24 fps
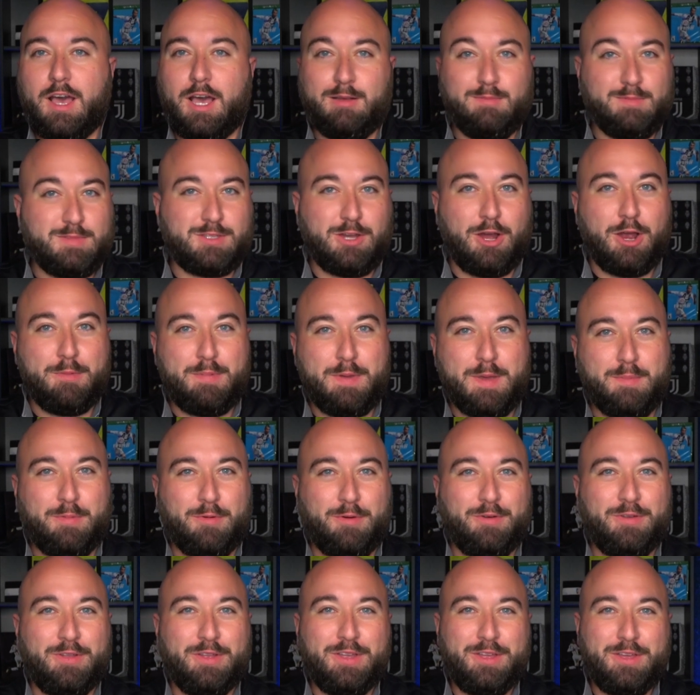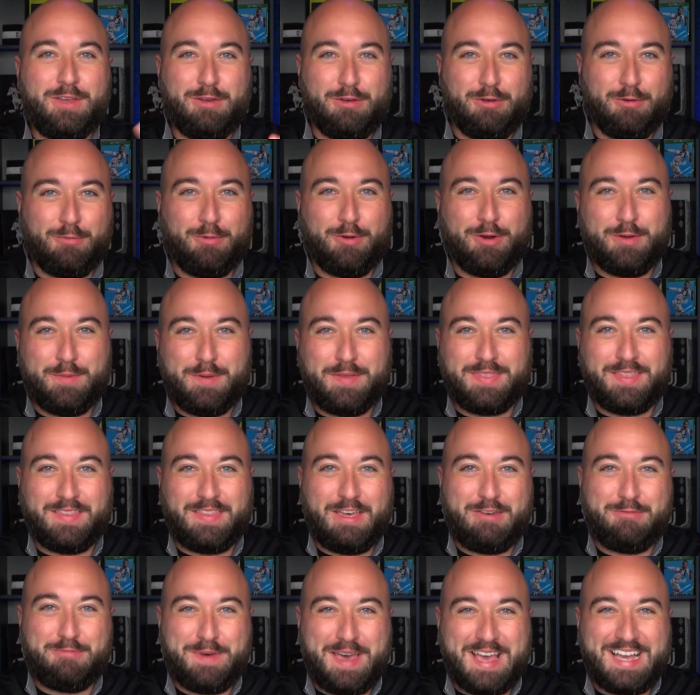Sorry, people who are worried about the
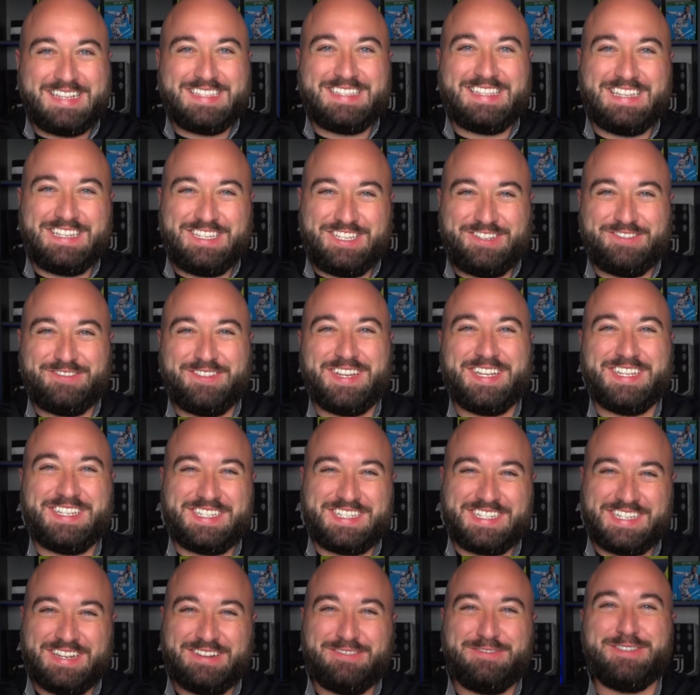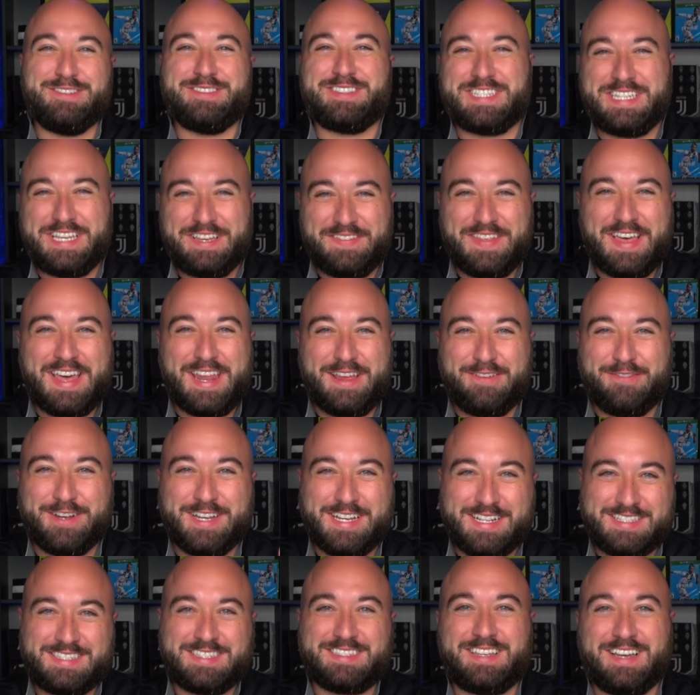left back situation. We'll see if that ever
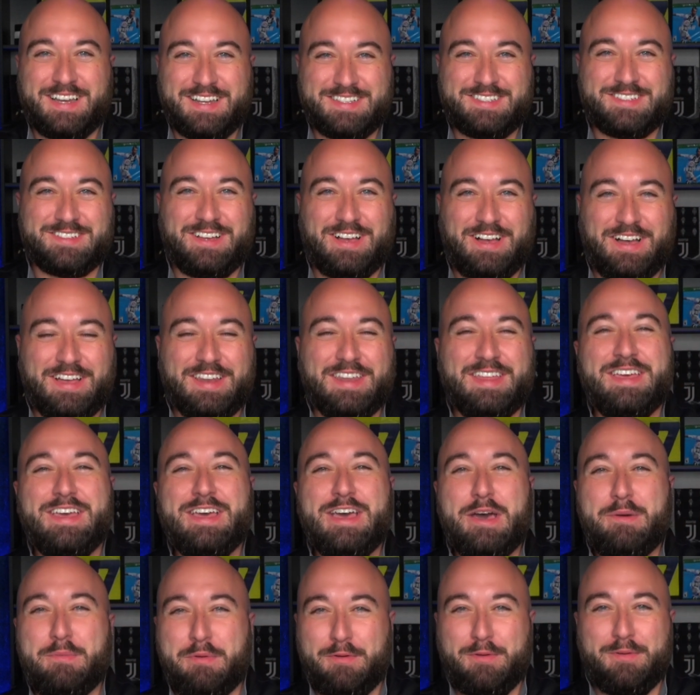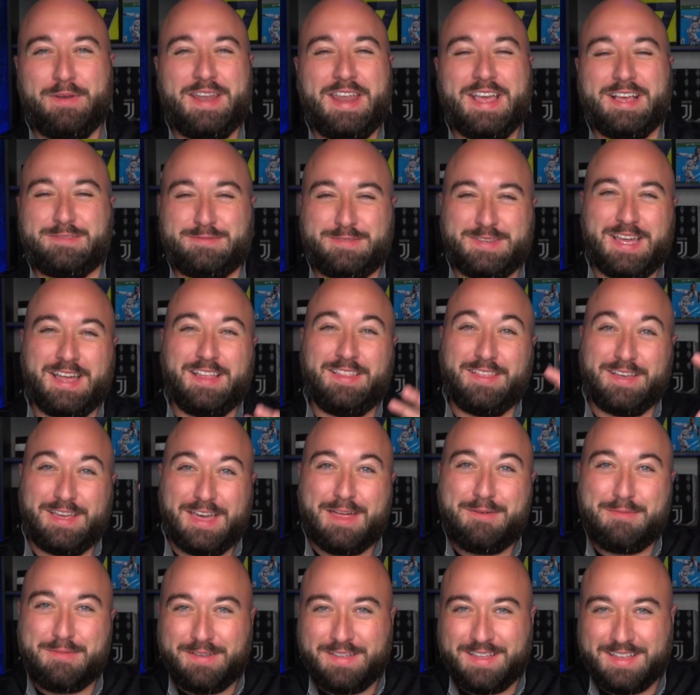gets touched on. But next we got to look
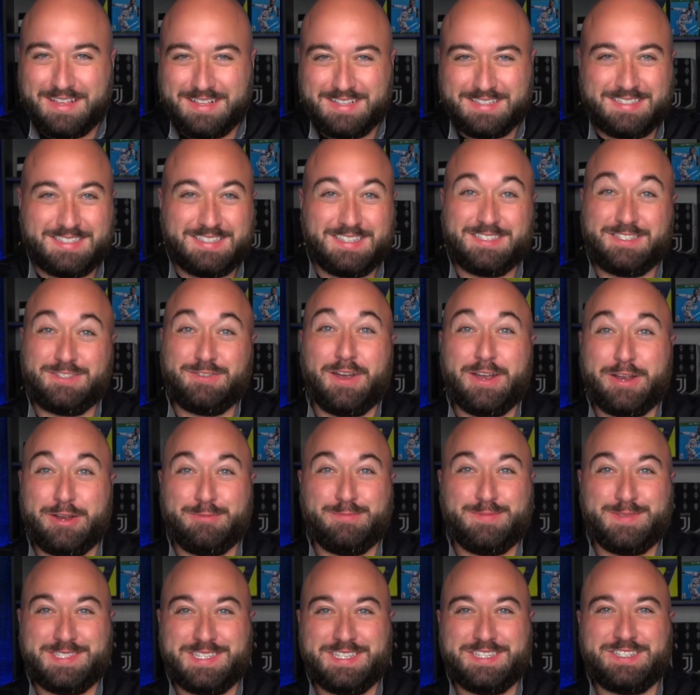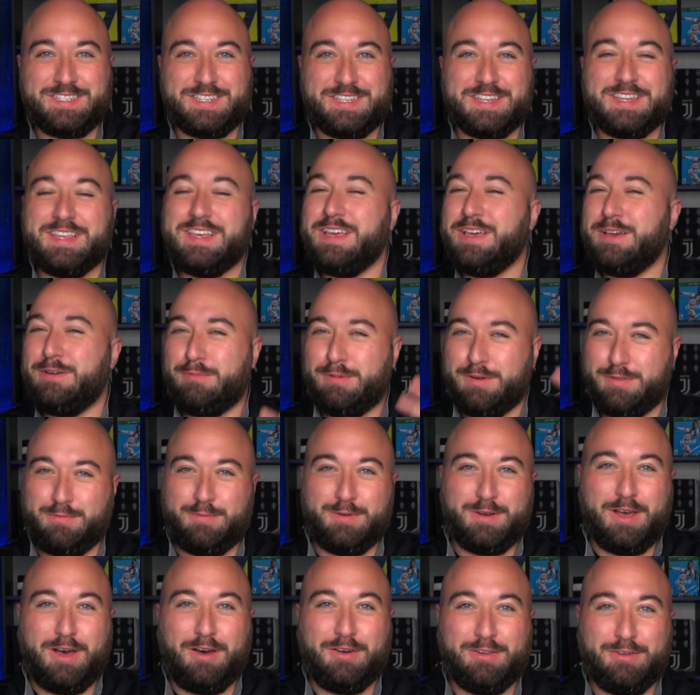at is the striker position with
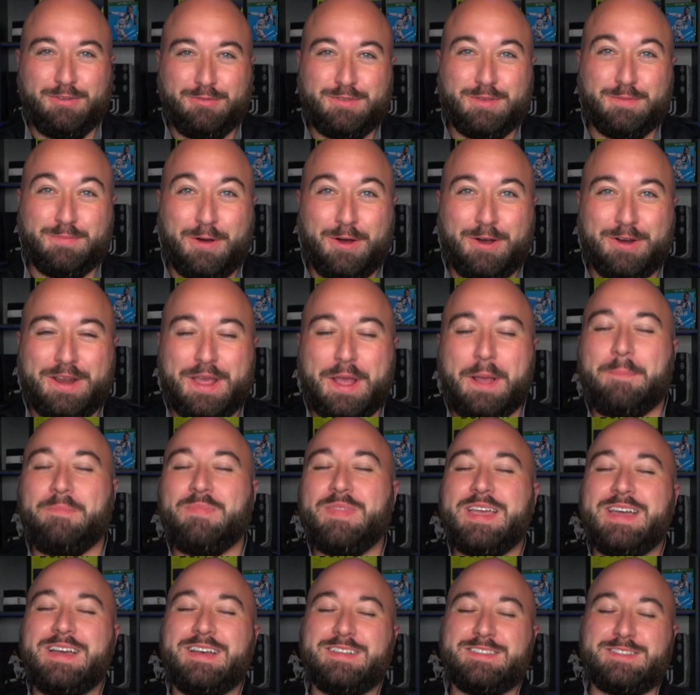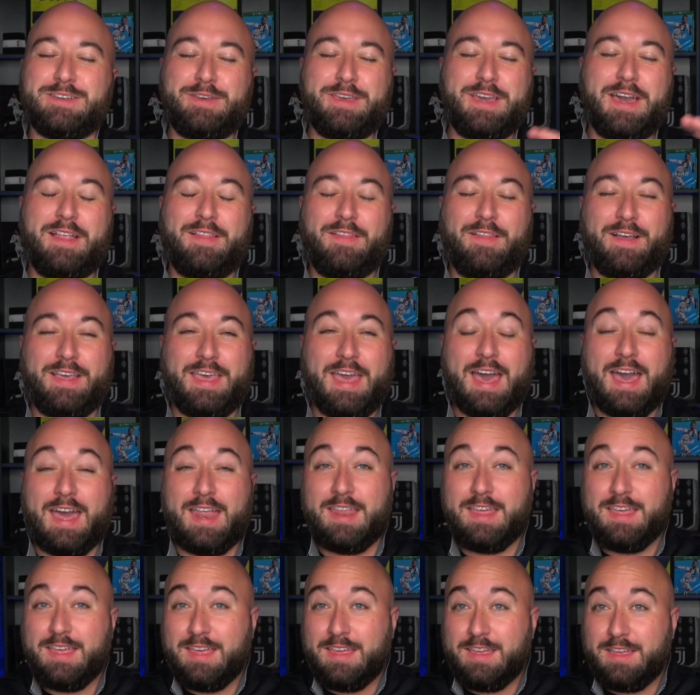Ronaldo departing. So you got to look at
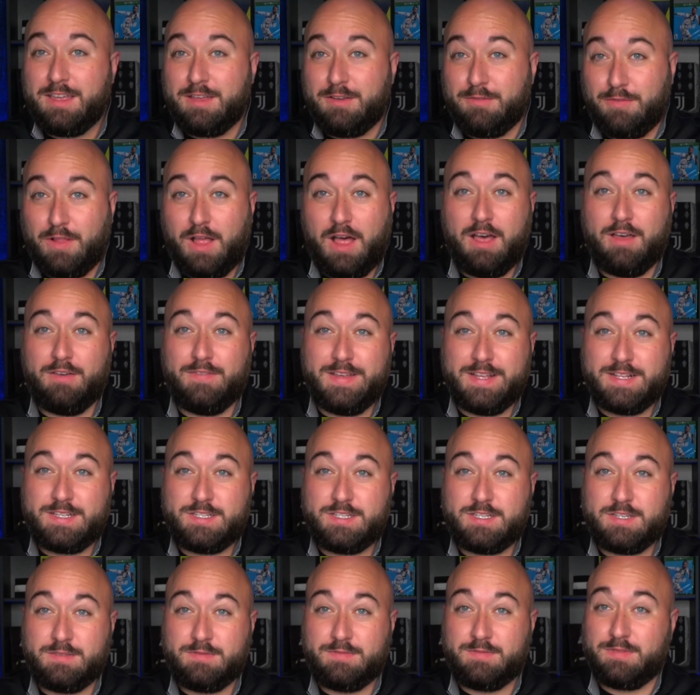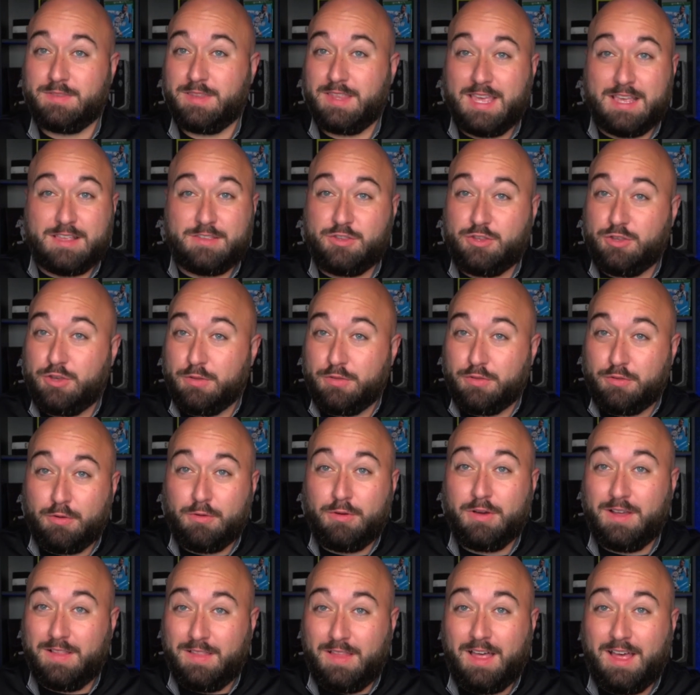Vlahovic. Yes, you can throw
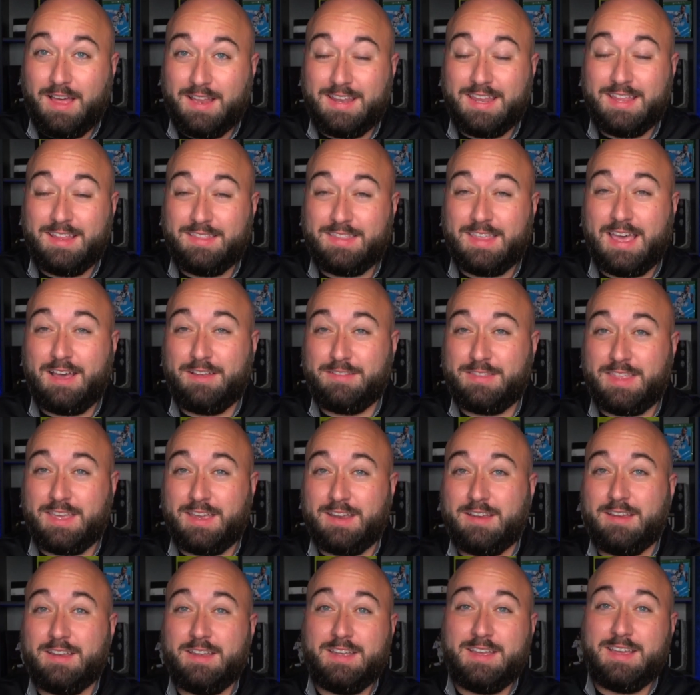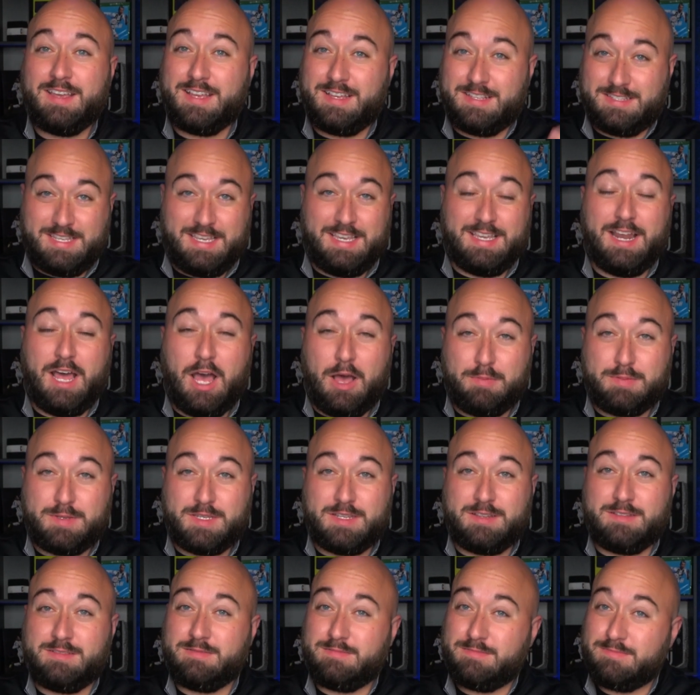Haaland in out there. Is he an
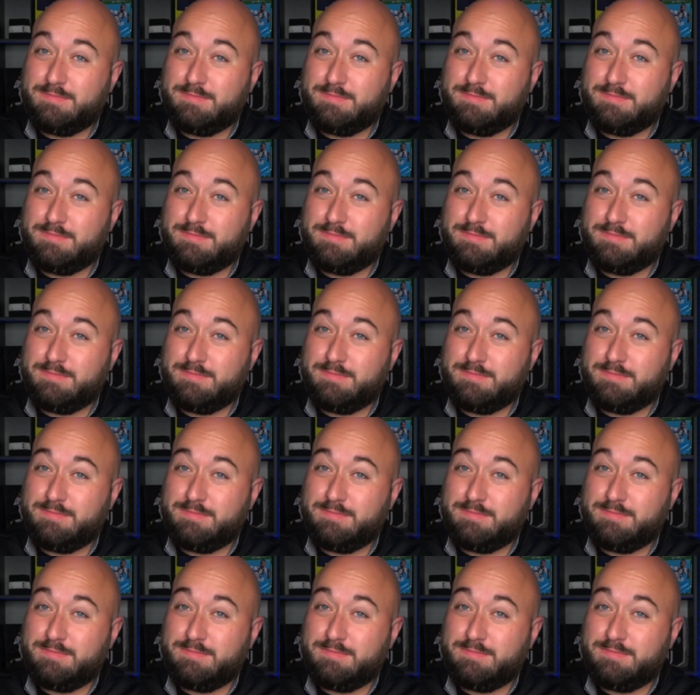option?